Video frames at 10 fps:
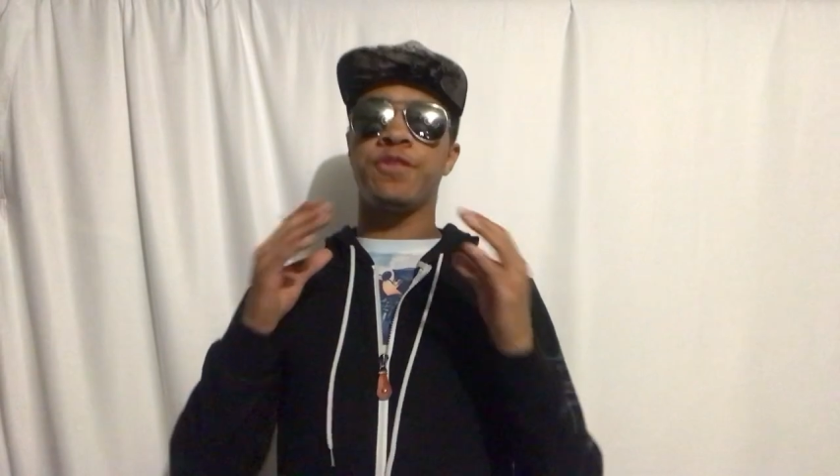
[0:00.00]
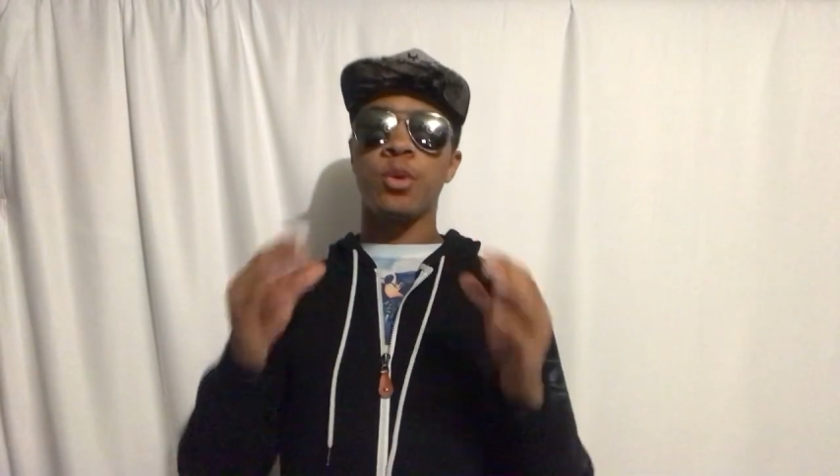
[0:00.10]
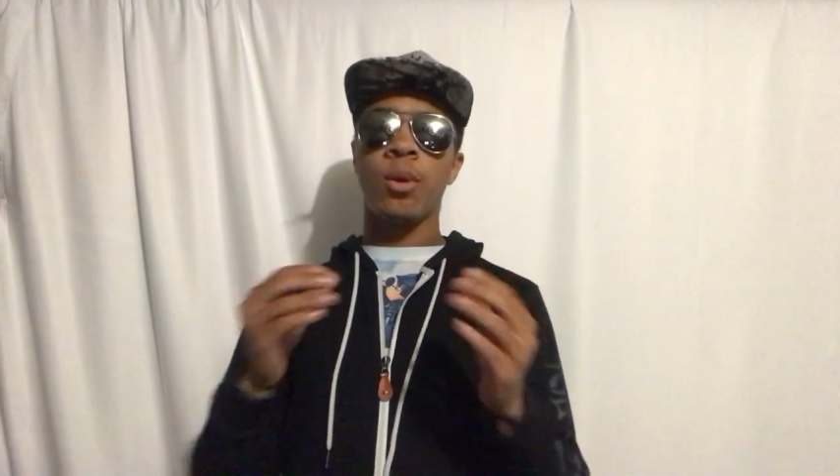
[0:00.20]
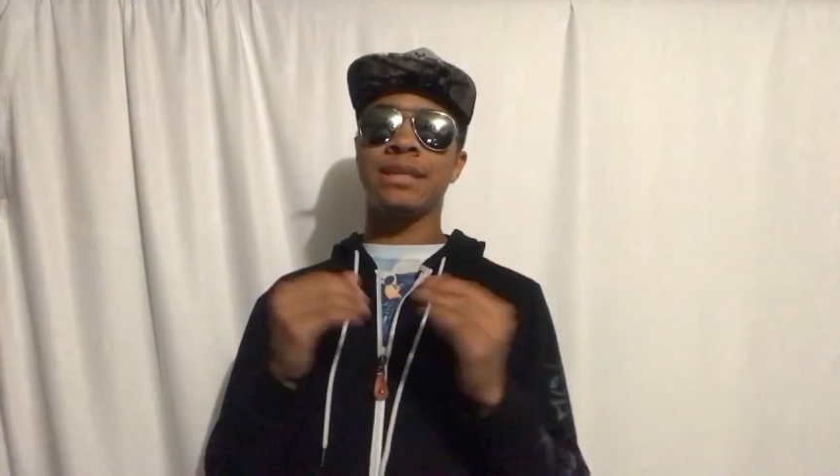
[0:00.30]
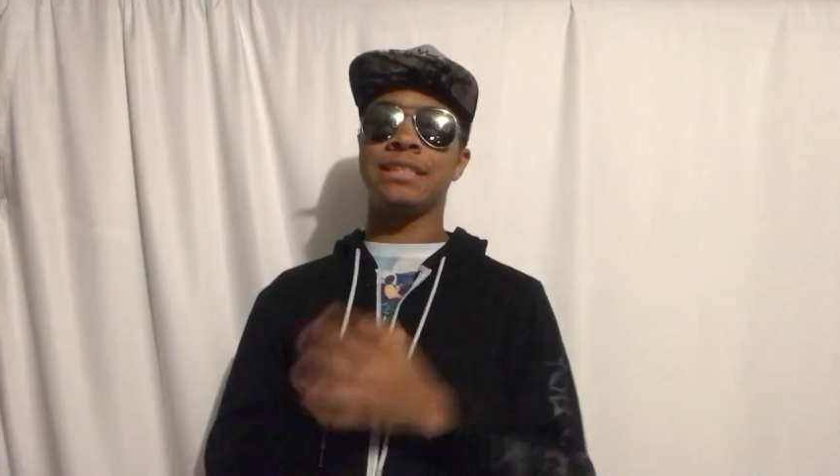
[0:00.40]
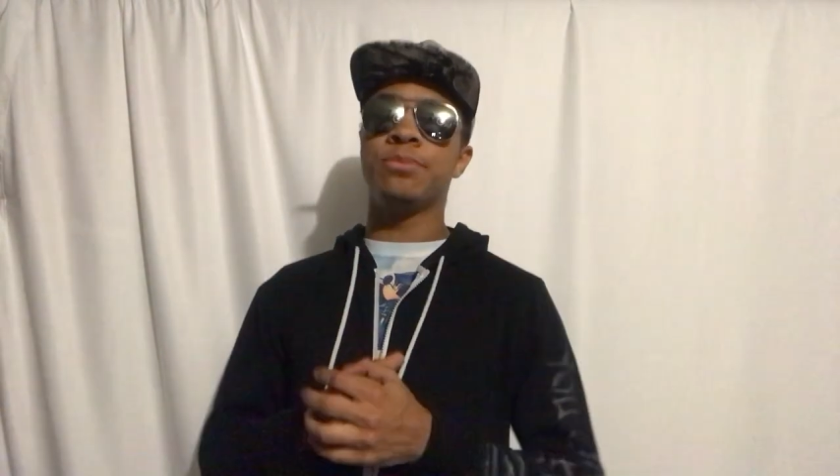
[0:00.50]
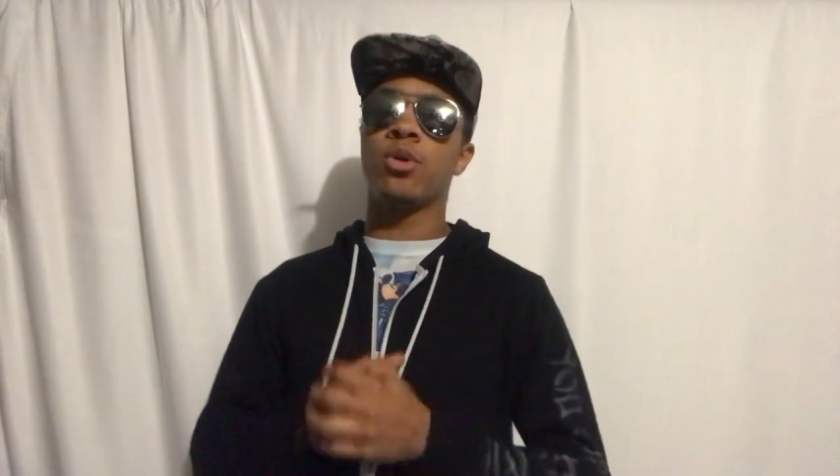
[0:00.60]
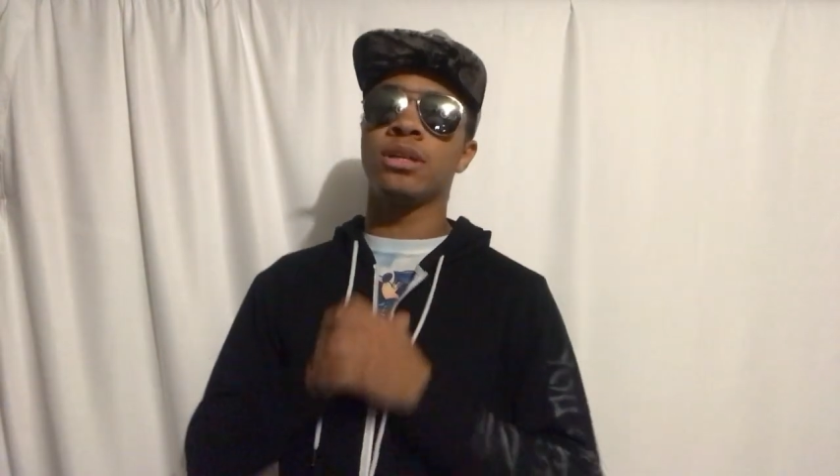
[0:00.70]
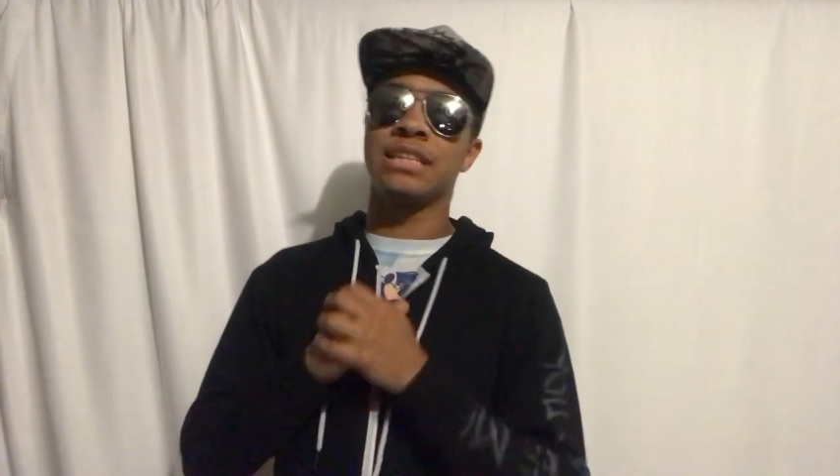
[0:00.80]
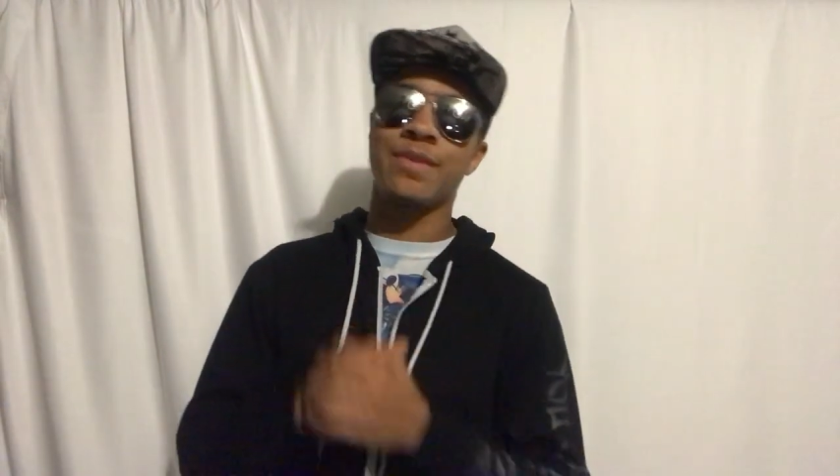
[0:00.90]
If you want to see
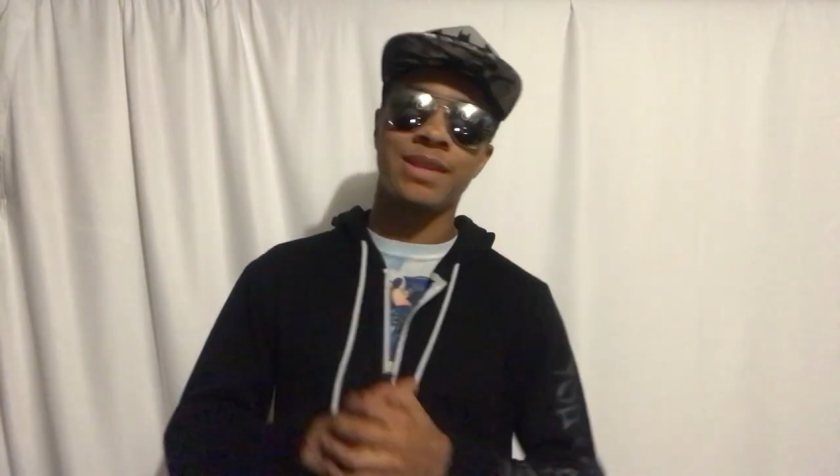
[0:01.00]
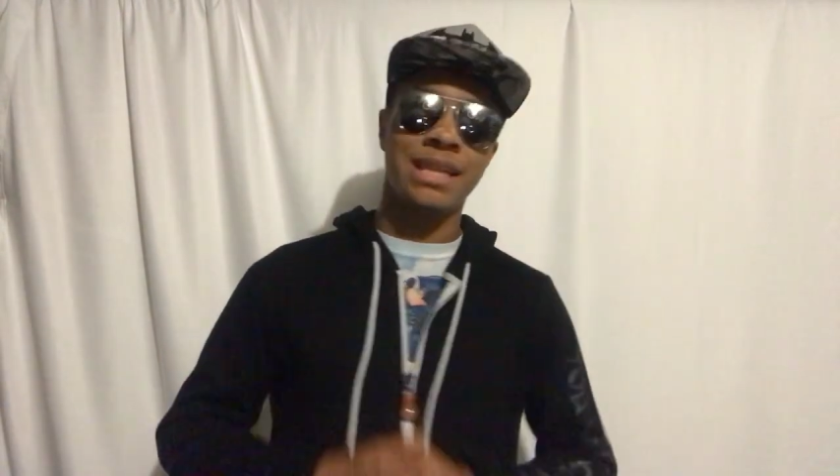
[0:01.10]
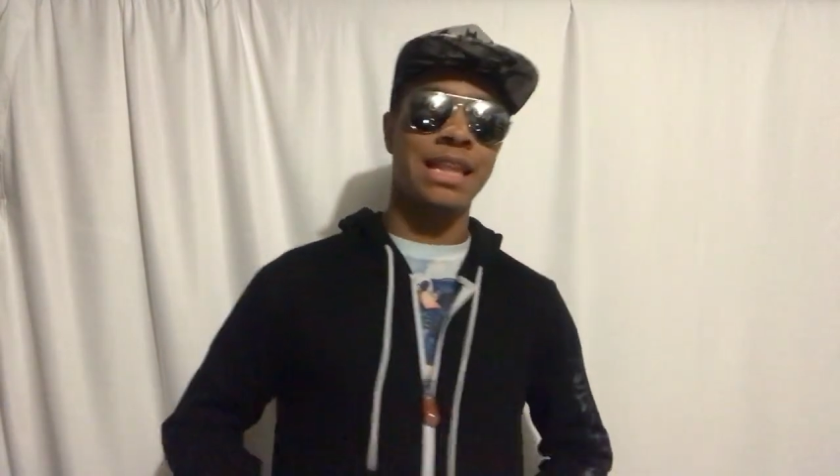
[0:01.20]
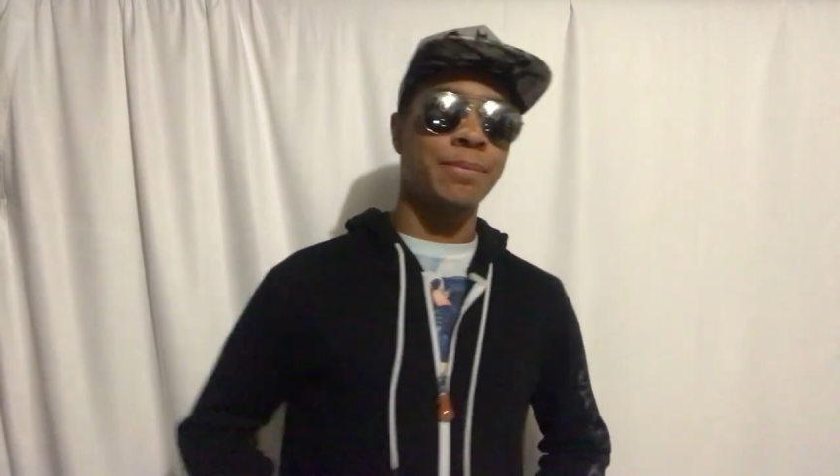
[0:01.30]
more, definitely